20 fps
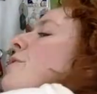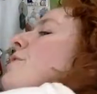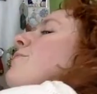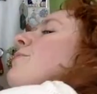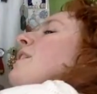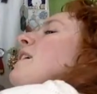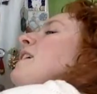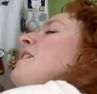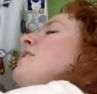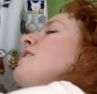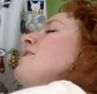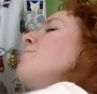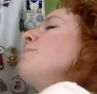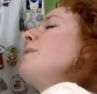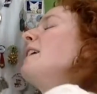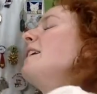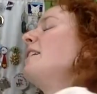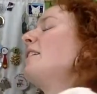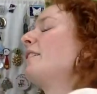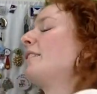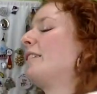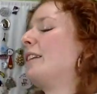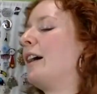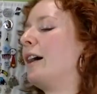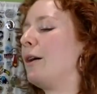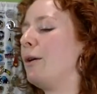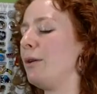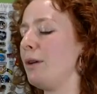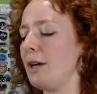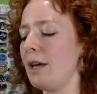of Kinder pins
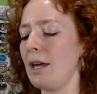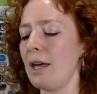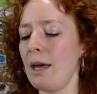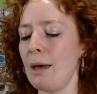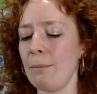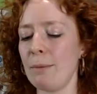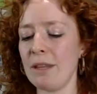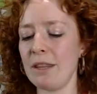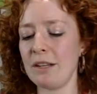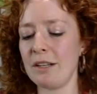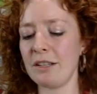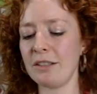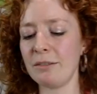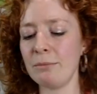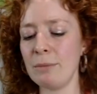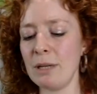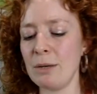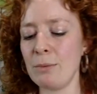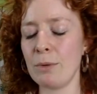now, but that doesn't mean